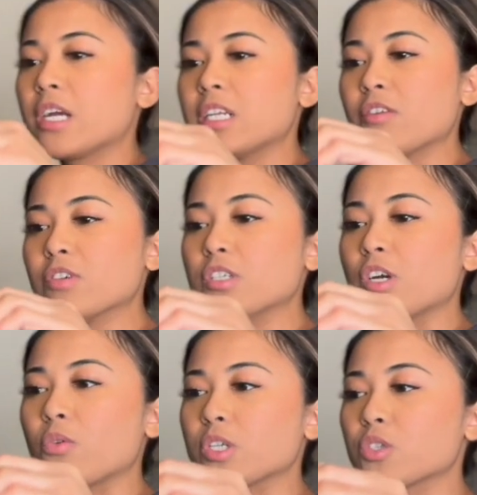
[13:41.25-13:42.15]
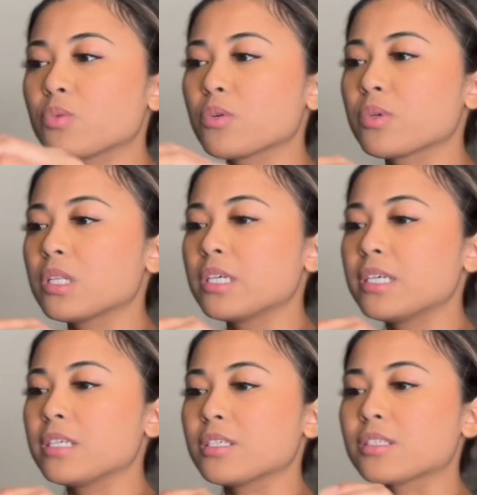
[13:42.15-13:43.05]
never know which one really
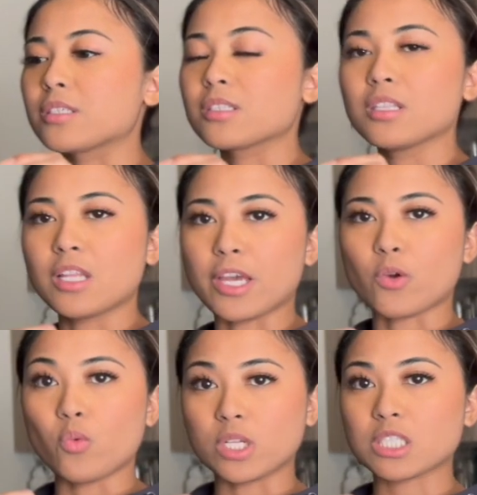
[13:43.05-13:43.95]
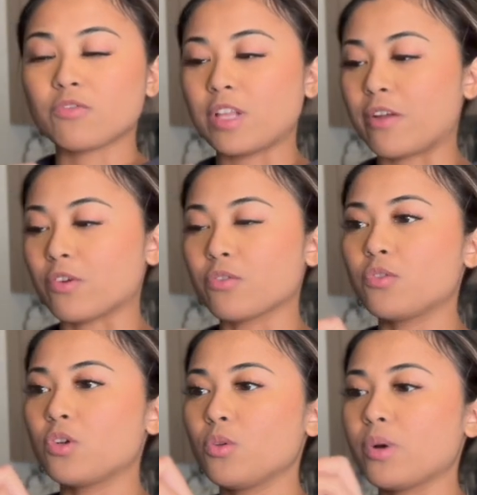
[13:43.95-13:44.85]
is like what's
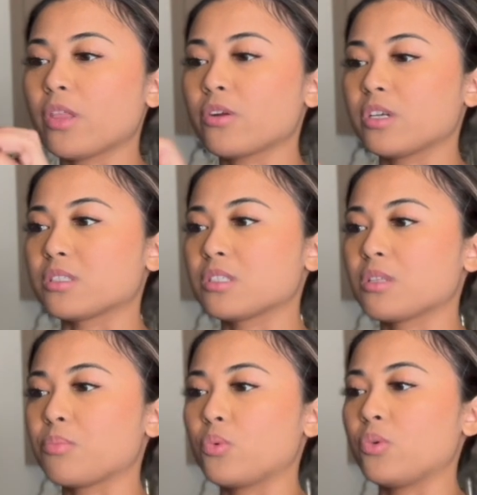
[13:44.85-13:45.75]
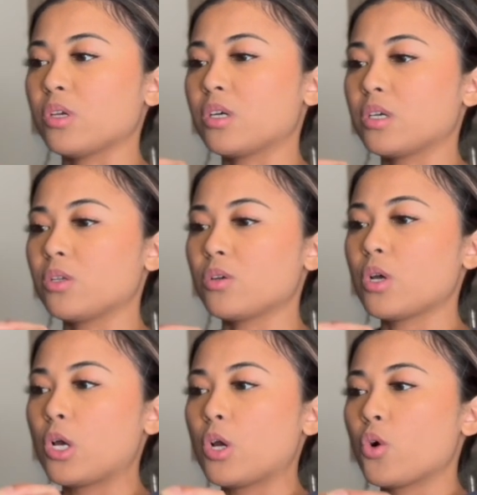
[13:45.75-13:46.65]
flavorful, whether it's the bouillon
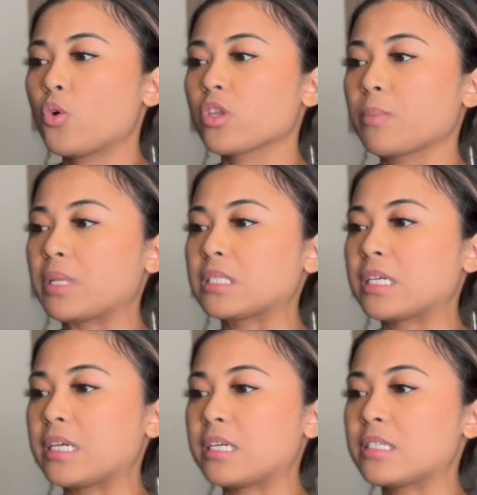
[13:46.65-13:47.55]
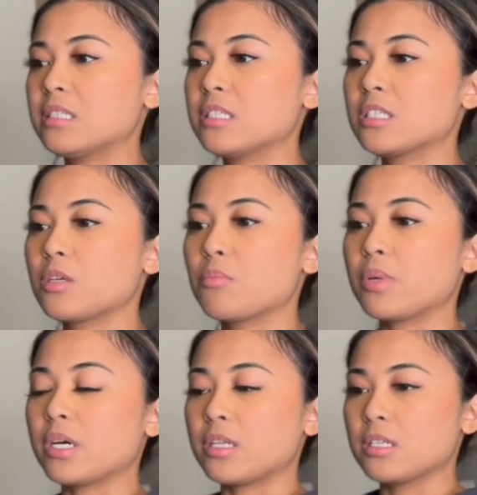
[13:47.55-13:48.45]
or the pâtés,
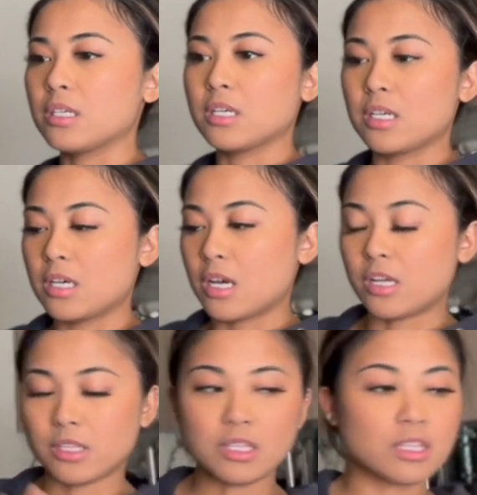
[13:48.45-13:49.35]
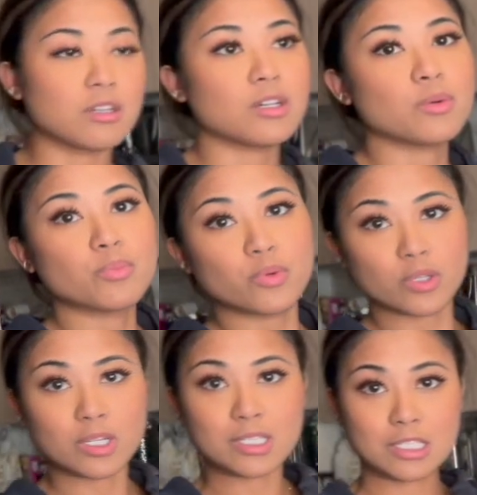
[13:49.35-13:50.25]
but I think the
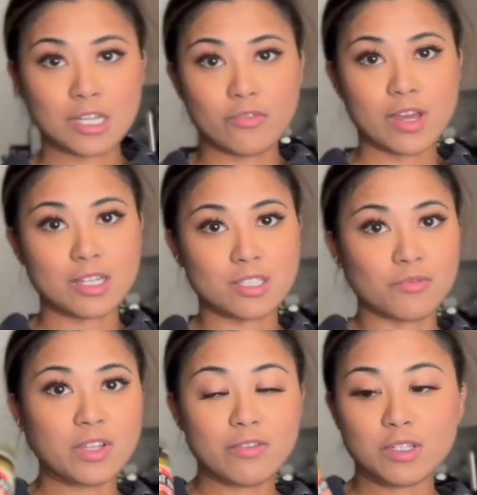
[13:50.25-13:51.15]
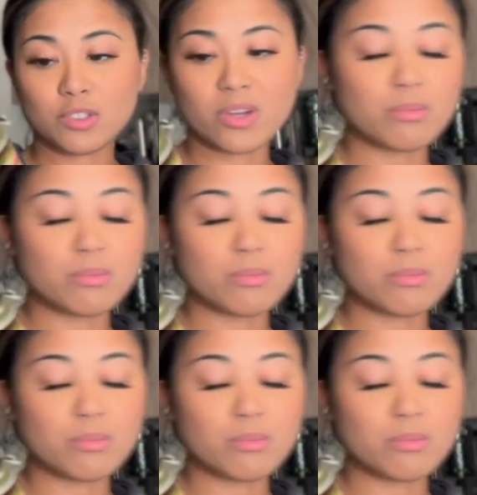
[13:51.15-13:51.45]
bouillon itself adds some flavor, so I'm